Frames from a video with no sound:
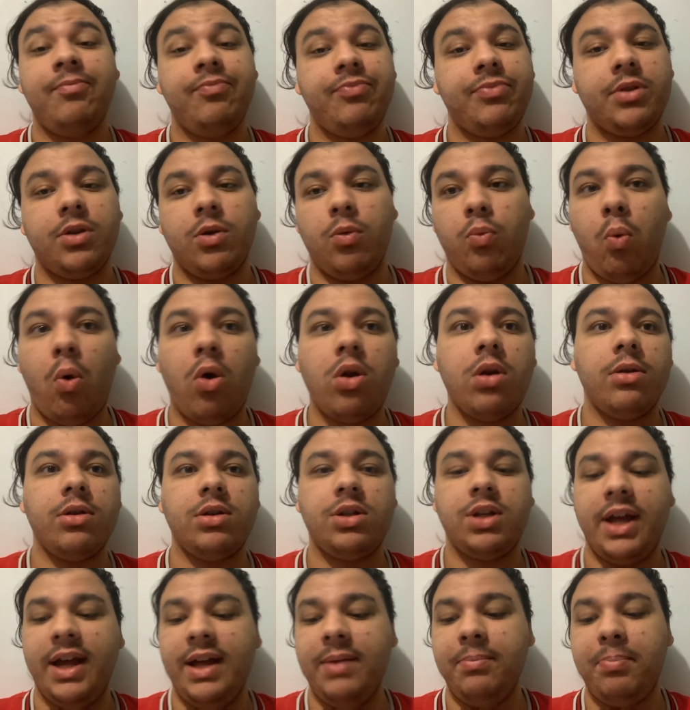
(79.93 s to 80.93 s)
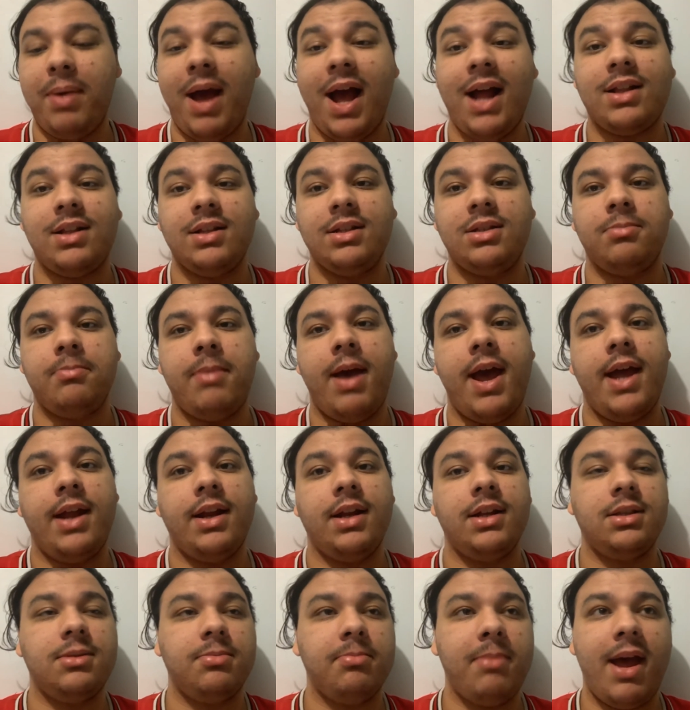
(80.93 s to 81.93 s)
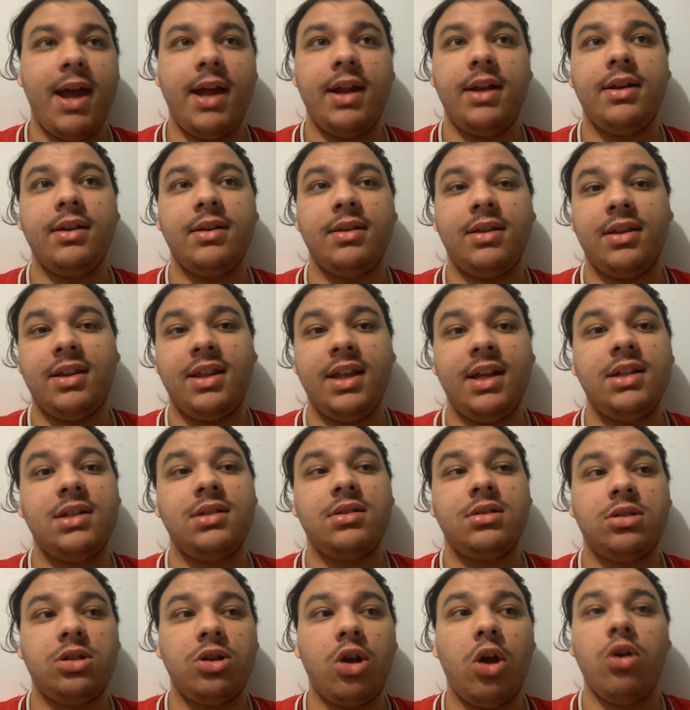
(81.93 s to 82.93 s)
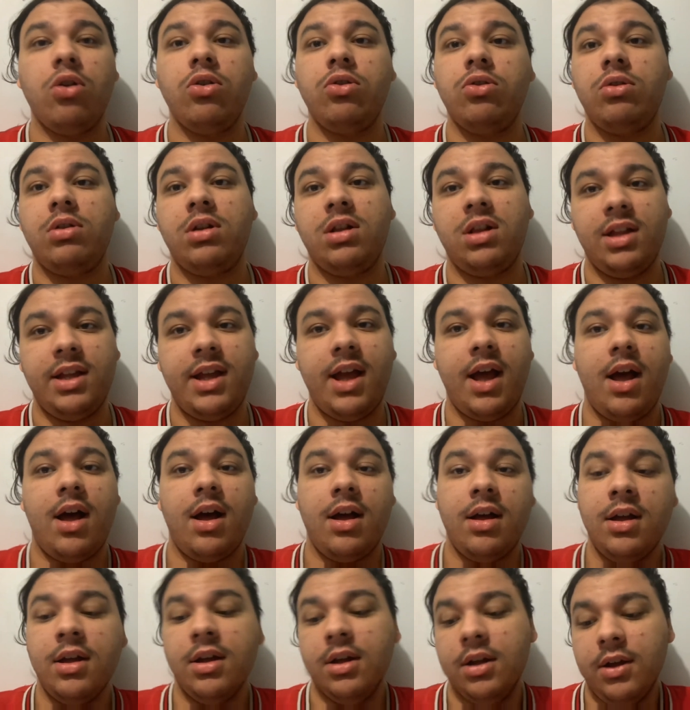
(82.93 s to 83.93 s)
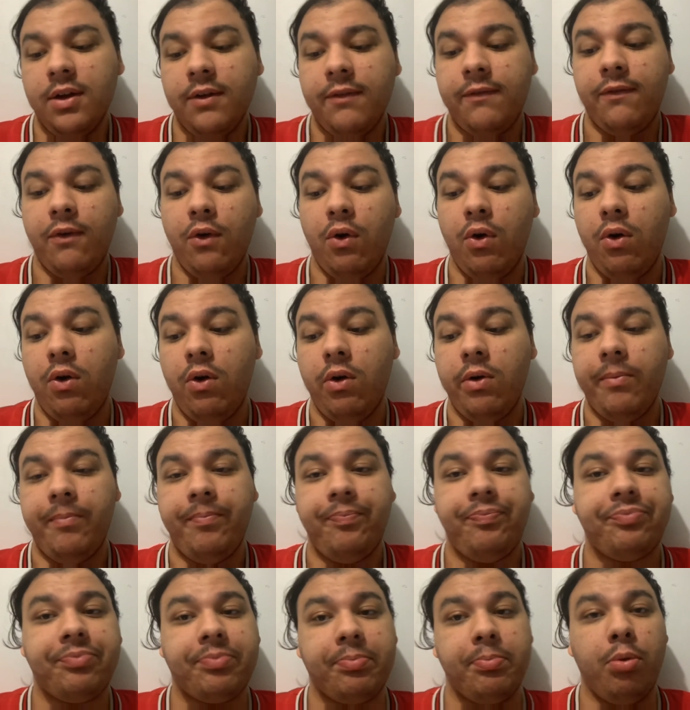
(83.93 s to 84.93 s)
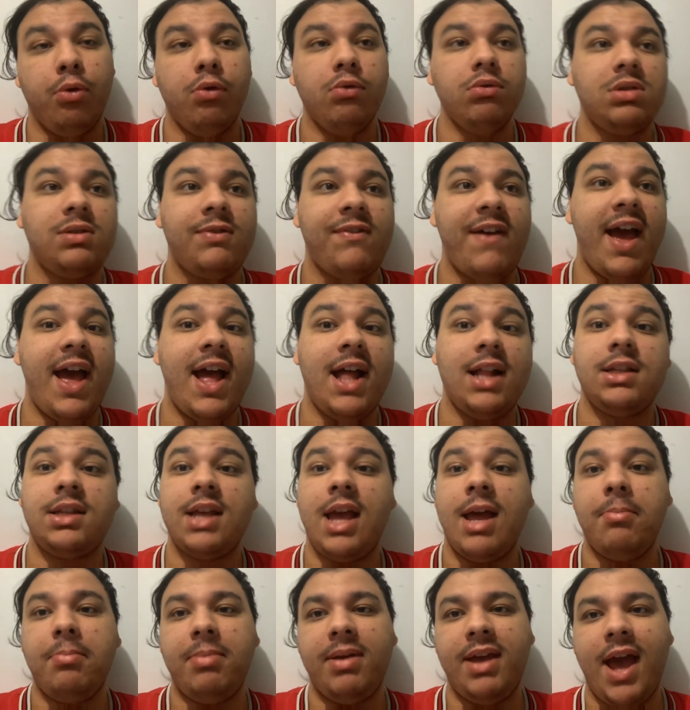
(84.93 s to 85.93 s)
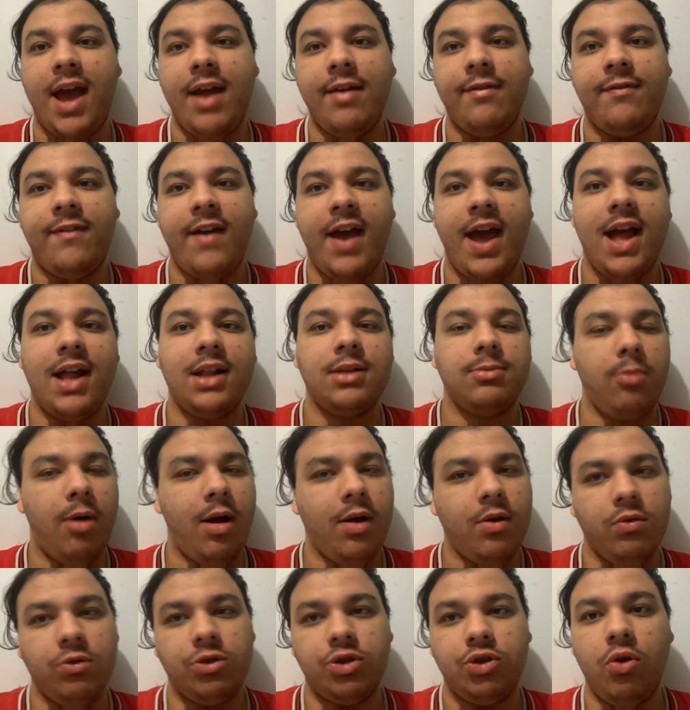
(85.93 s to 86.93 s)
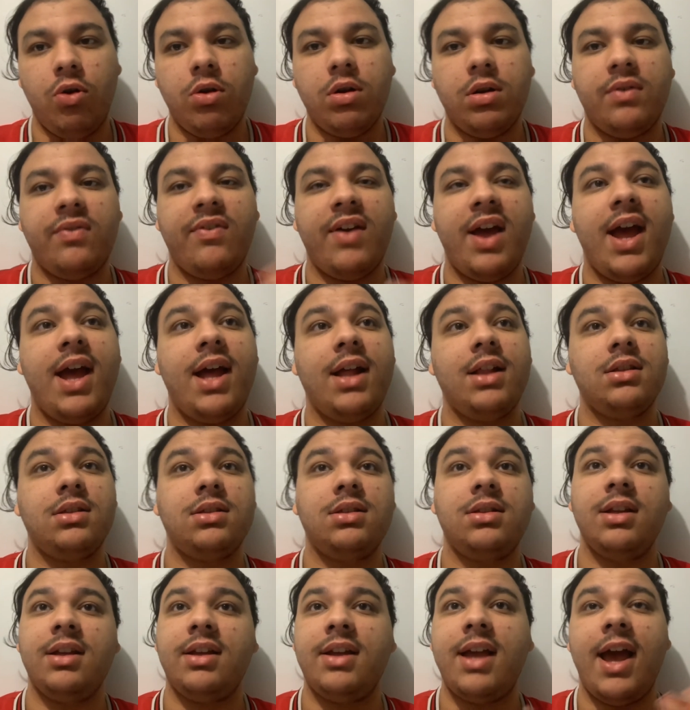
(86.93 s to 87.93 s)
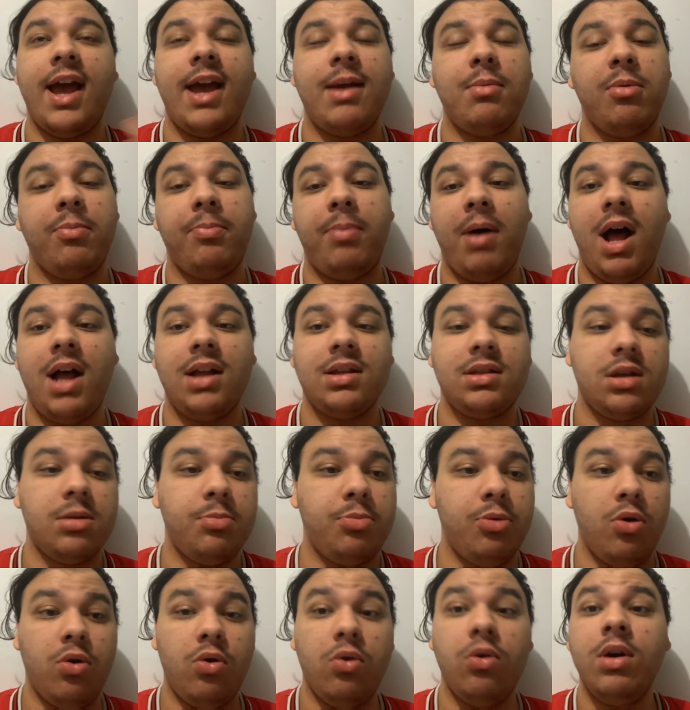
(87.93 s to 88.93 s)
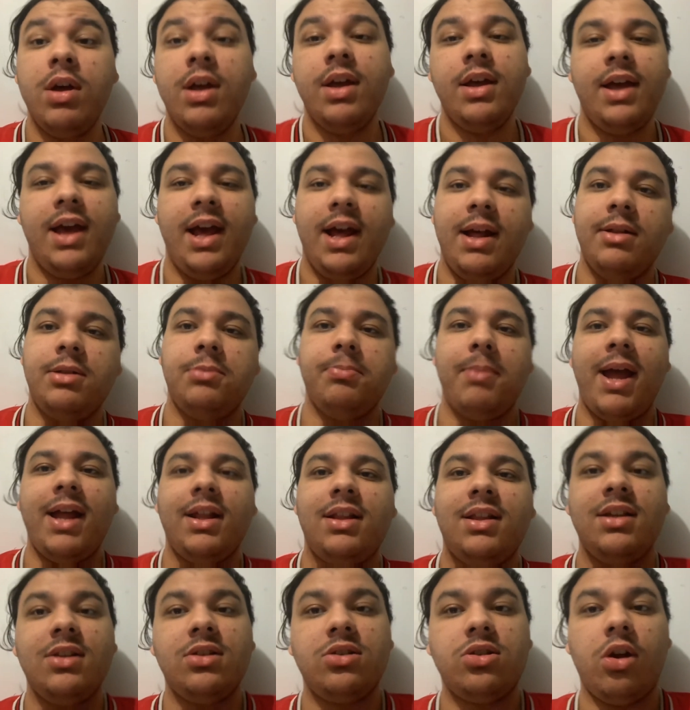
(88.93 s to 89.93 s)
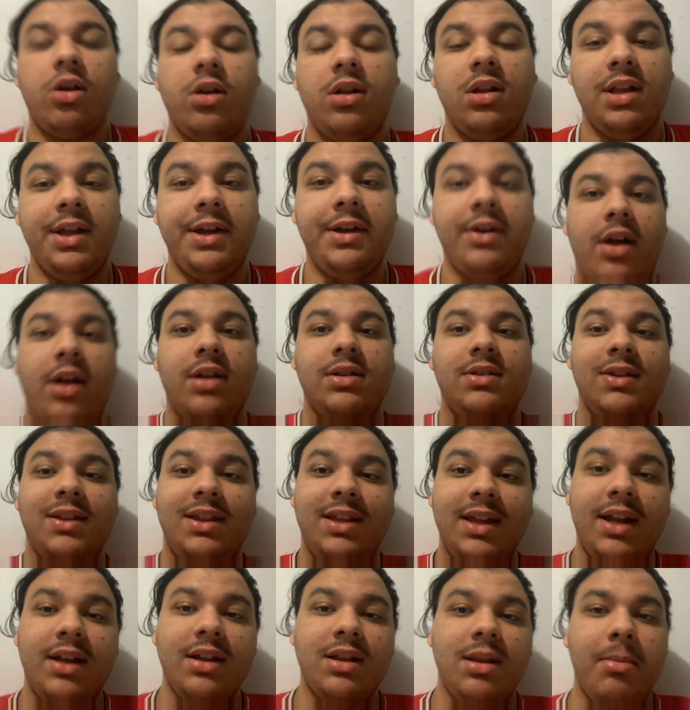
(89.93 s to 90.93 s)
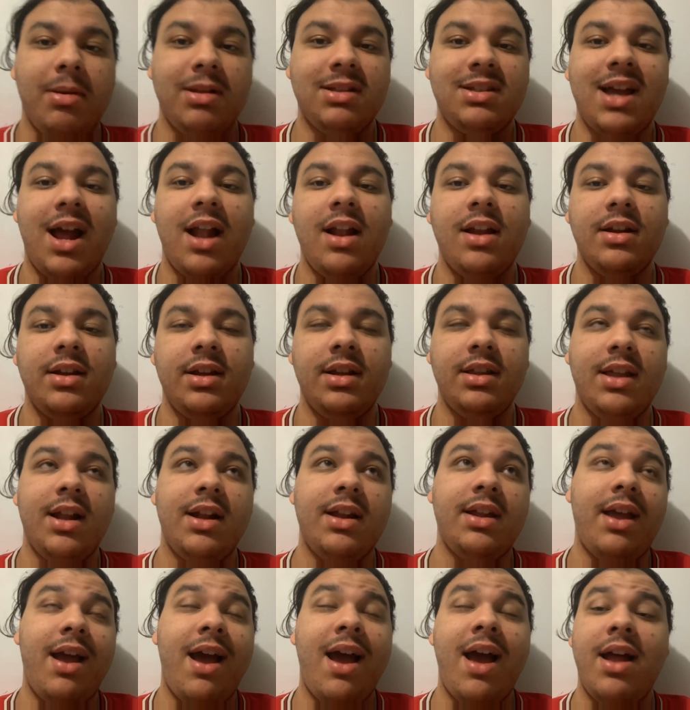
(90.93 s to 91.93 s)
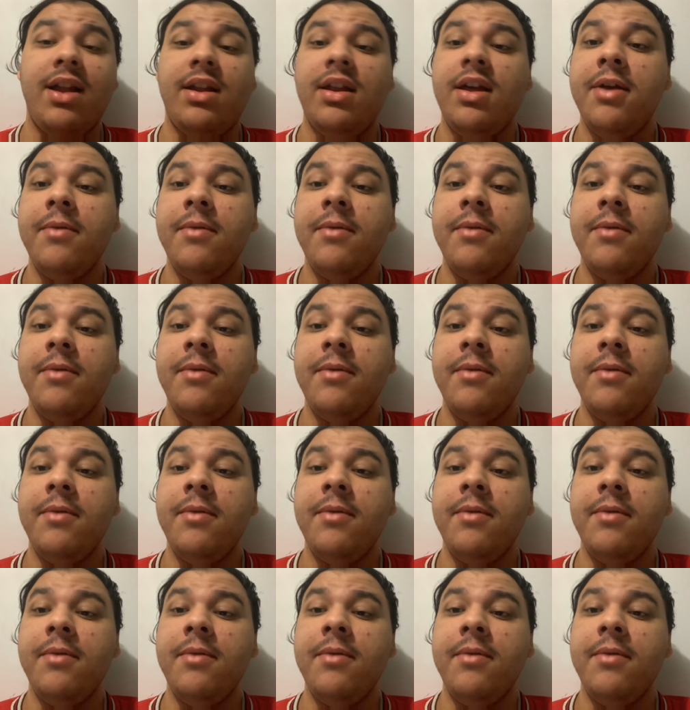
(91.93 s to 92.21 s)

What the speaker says: what an impact it's made. It's made things so clear for Bulls fans, NBA fans, Michael Jordan fans, the game of basketball. It made things so clearer to think of the mentality that he had